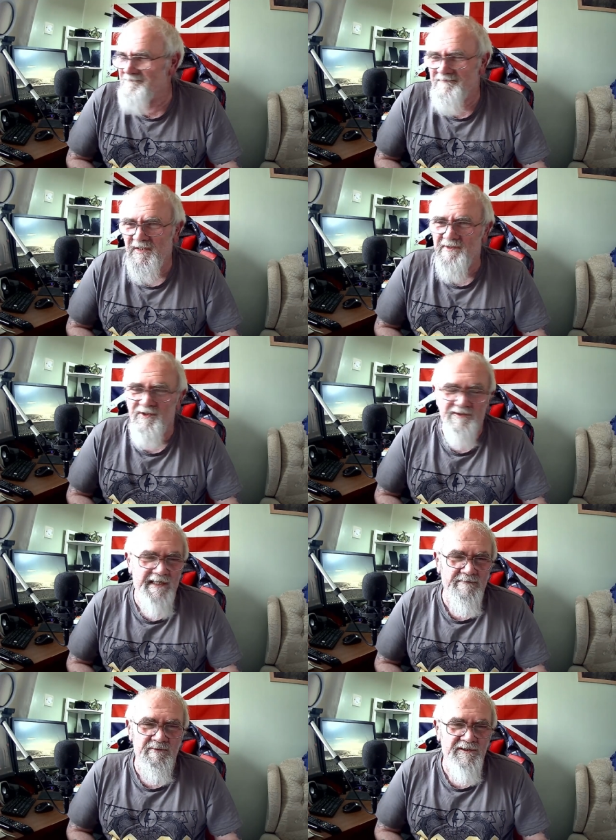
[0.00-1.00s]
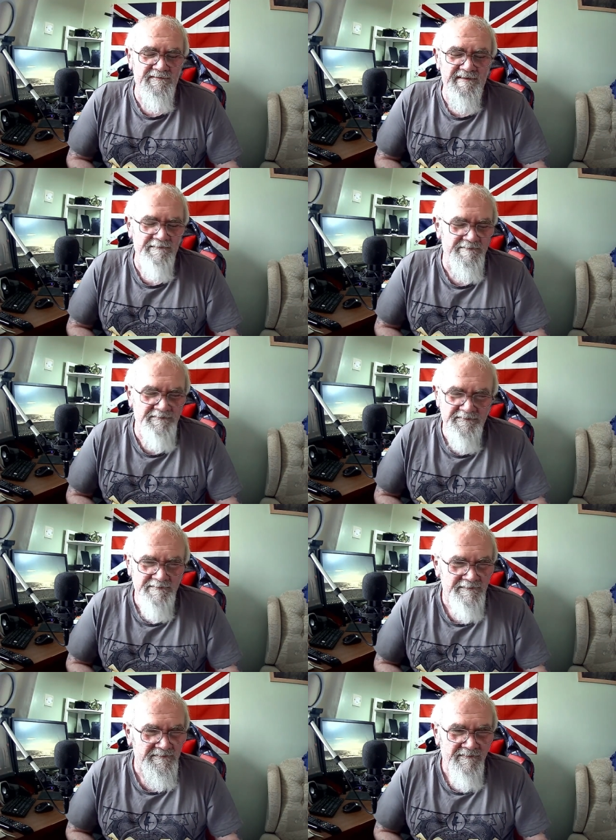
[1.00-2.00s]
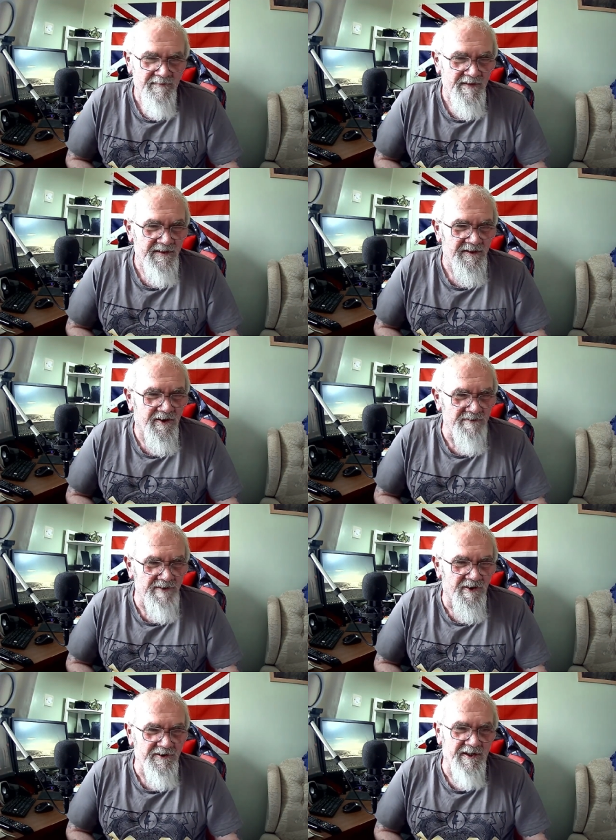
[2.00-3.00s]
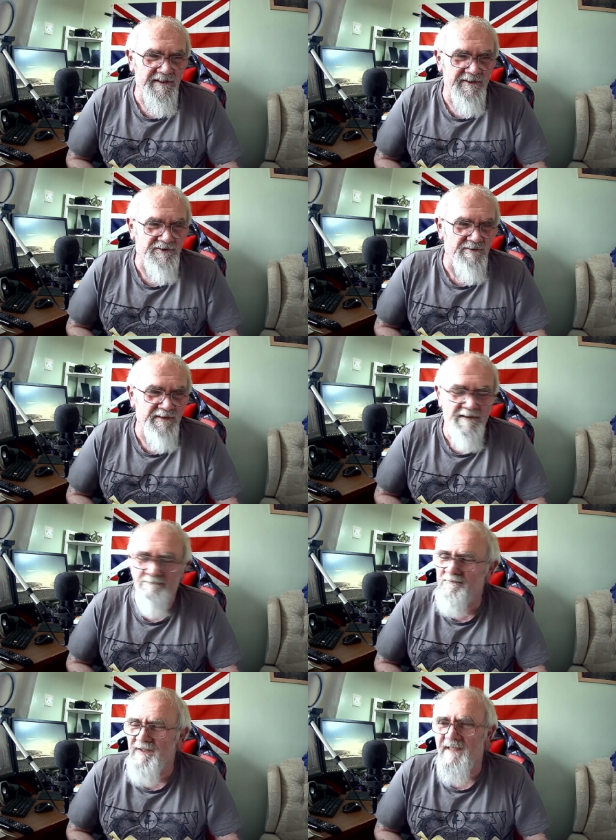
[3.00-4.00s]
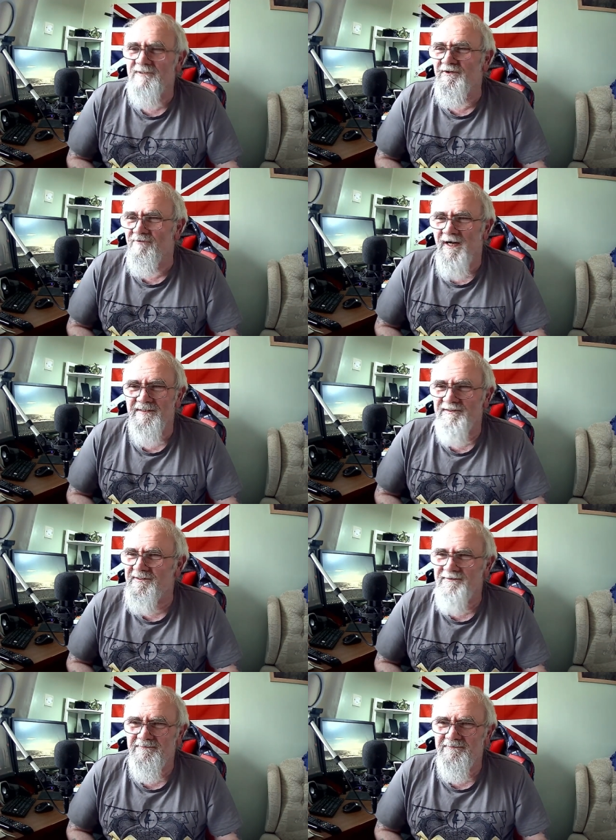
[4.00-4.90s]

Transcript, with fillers: it just ain't worth it. I, I think it should be laid to rest.